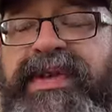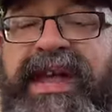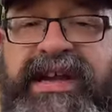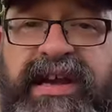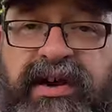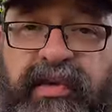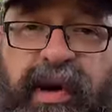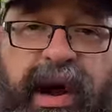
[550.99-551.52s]
In
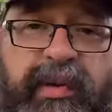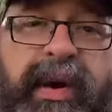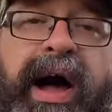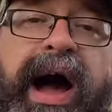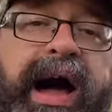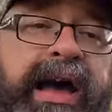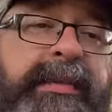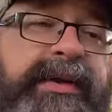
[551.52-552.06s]
Nicaragua,
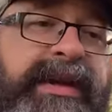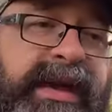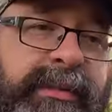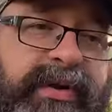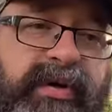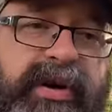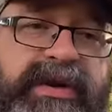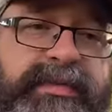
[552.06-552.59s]
I am an
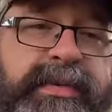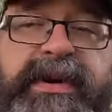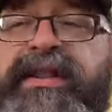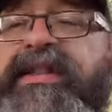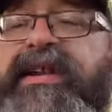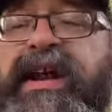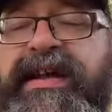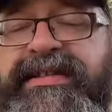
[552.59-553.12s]
immigrant, but in
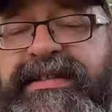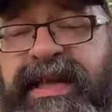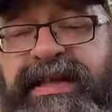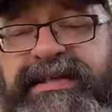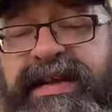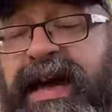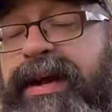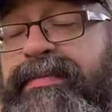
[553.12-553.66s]
the United
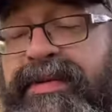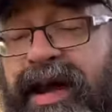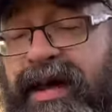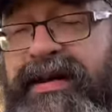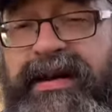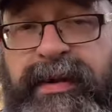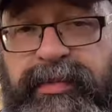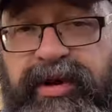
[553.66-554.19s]
States, I am not
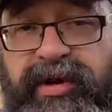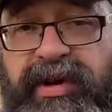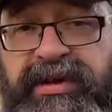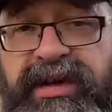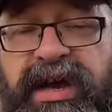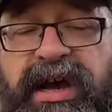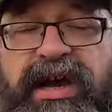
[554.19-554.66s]
an immigrant.